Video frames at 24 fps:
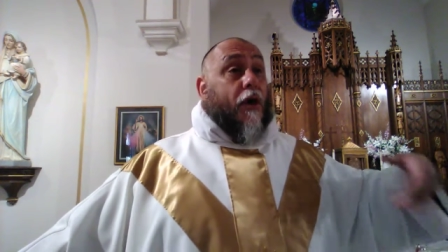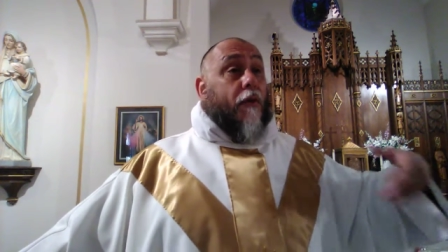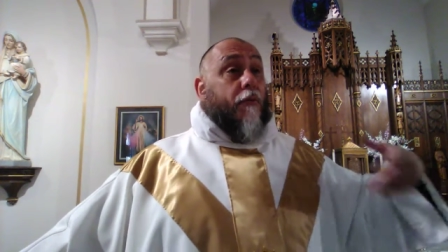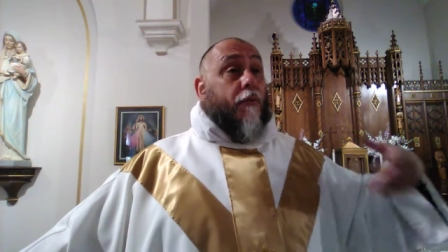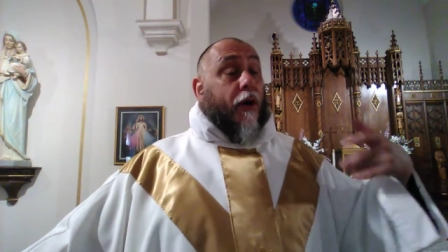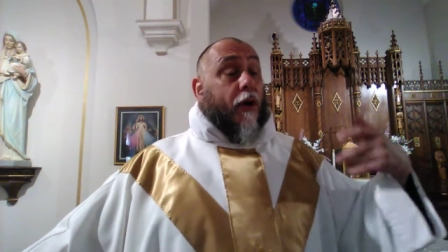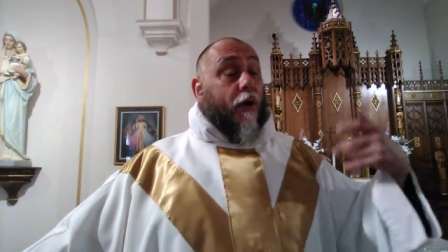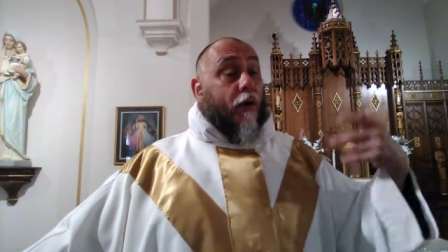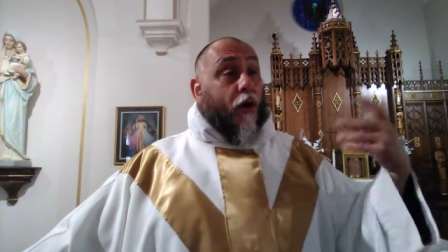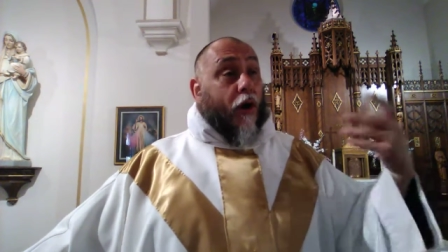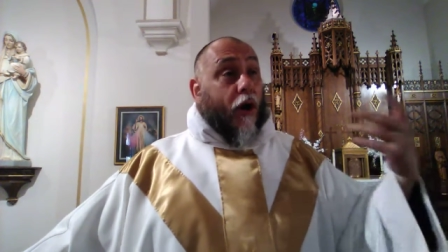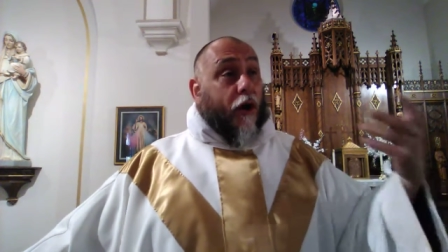
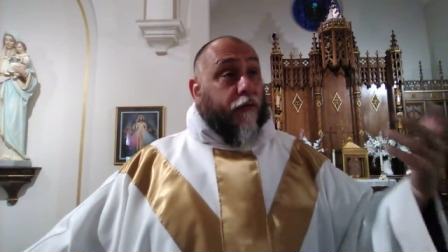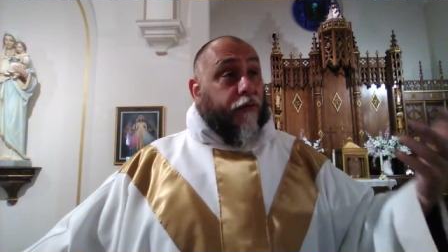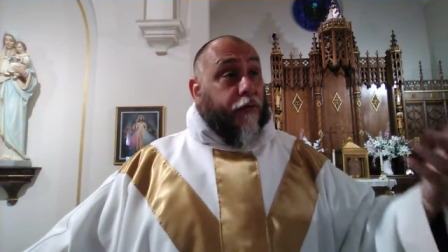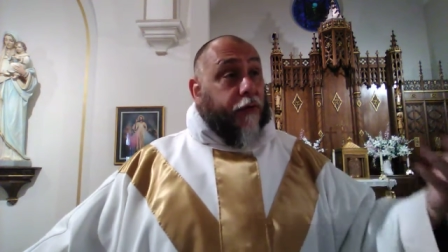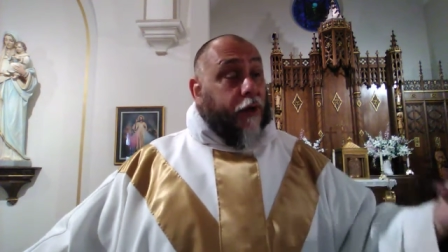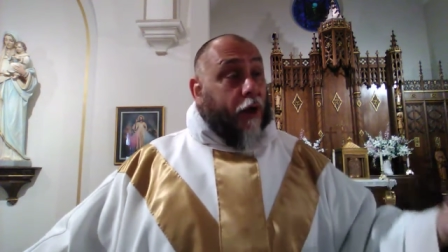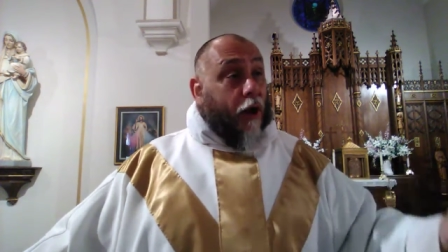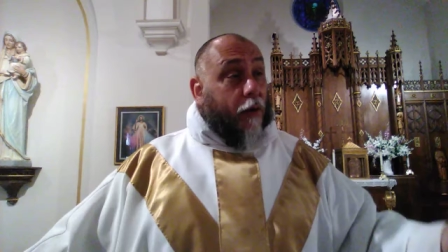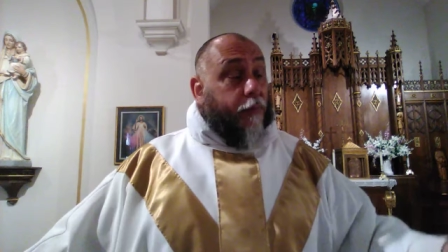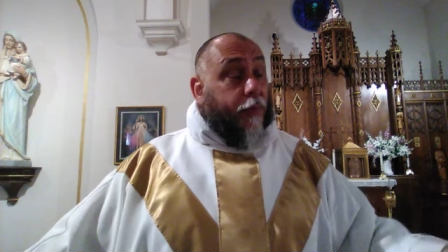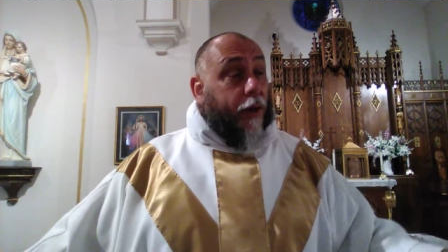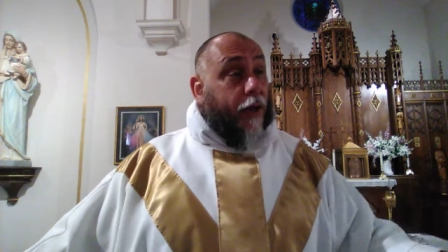We are
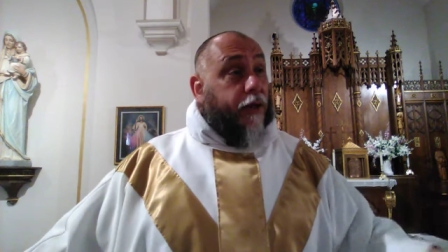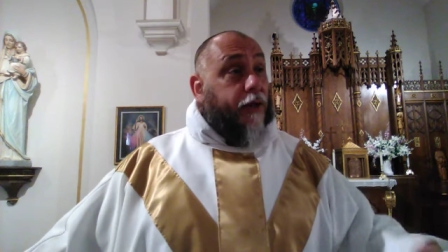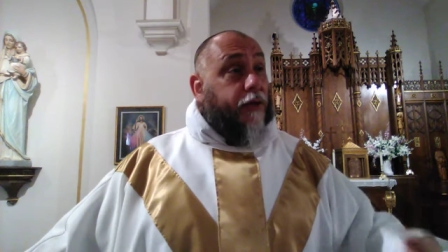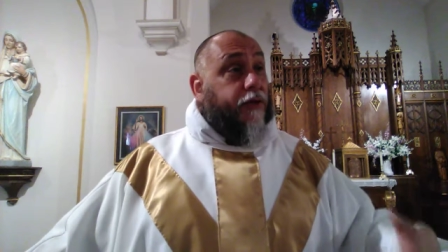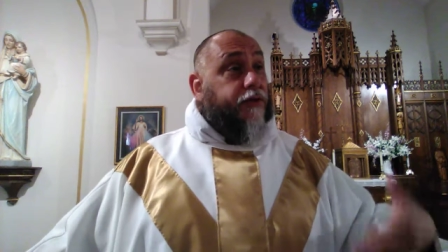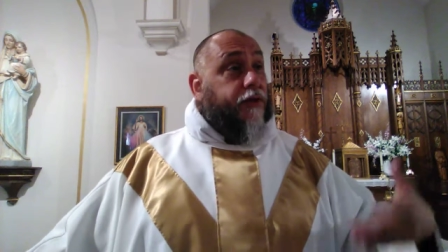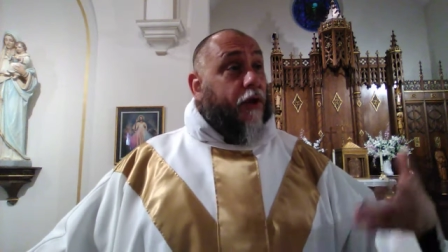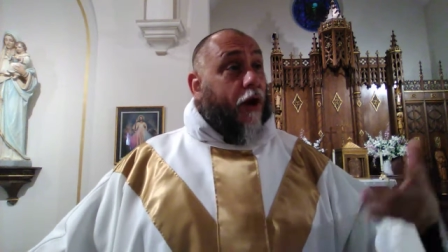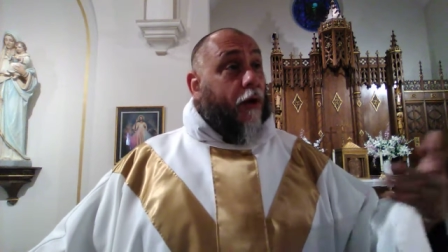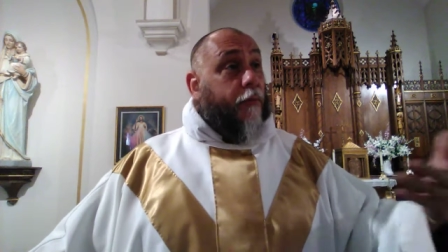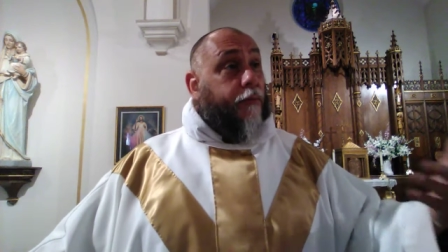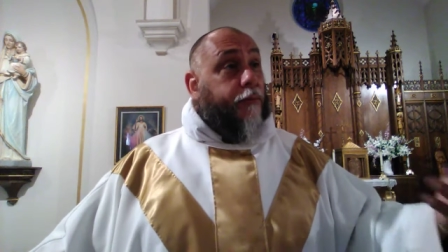offering our
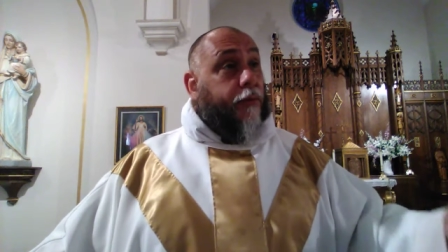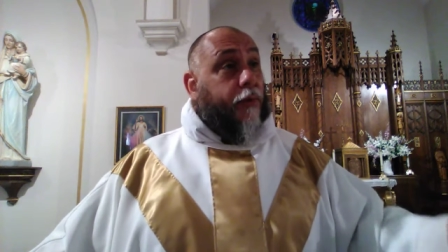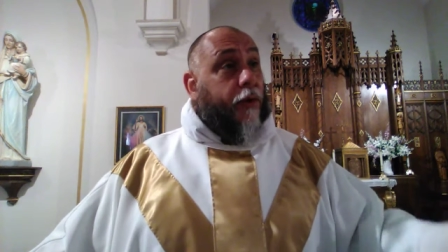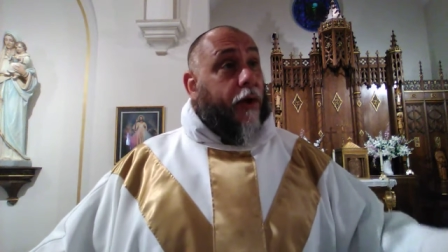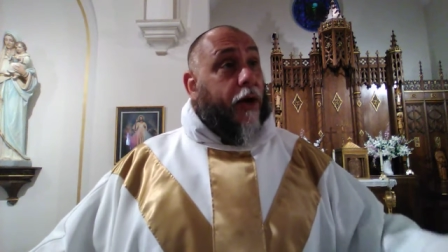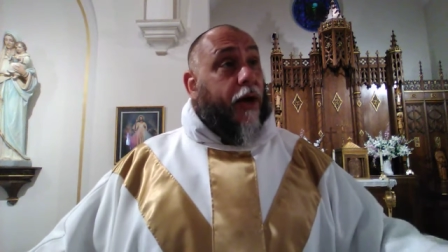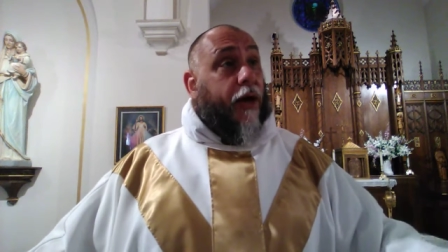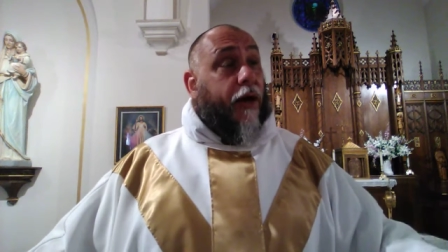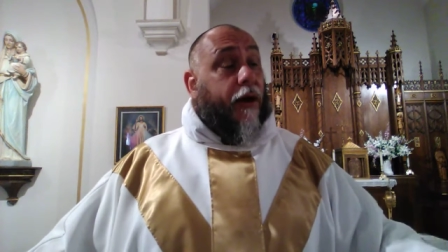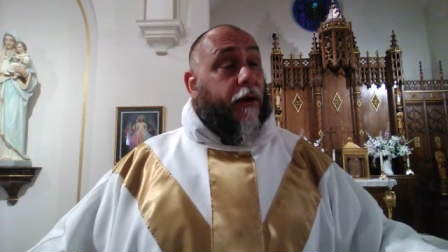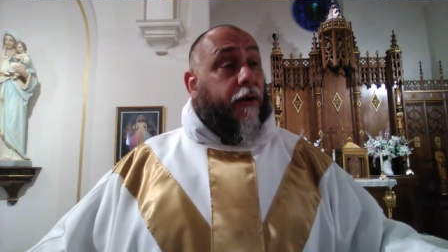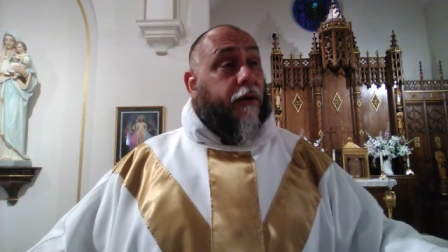penance, our
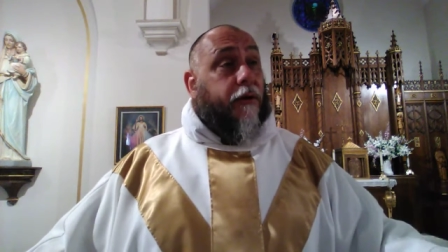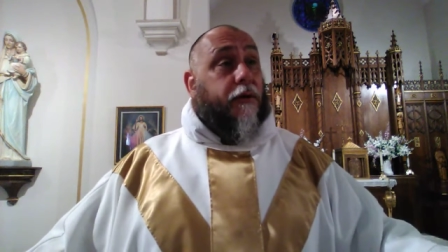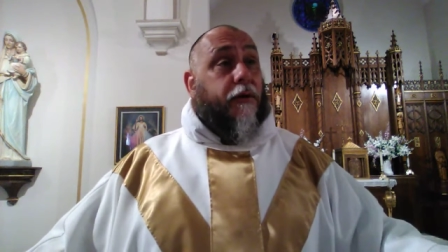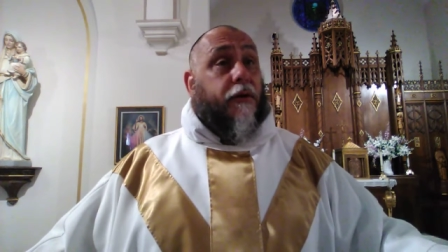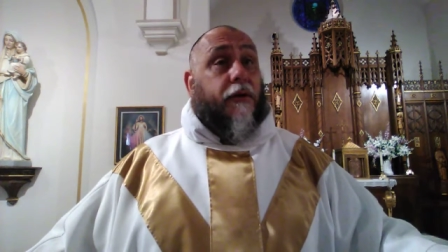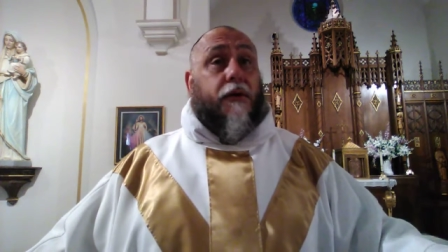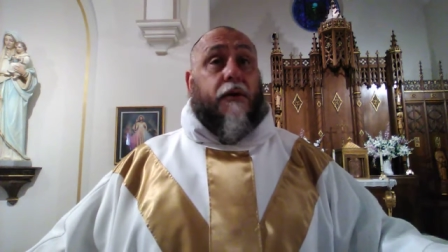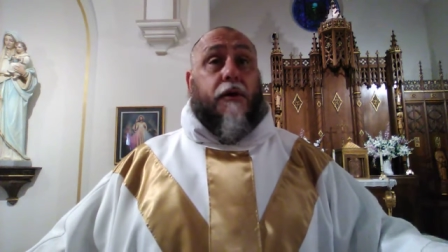prayer,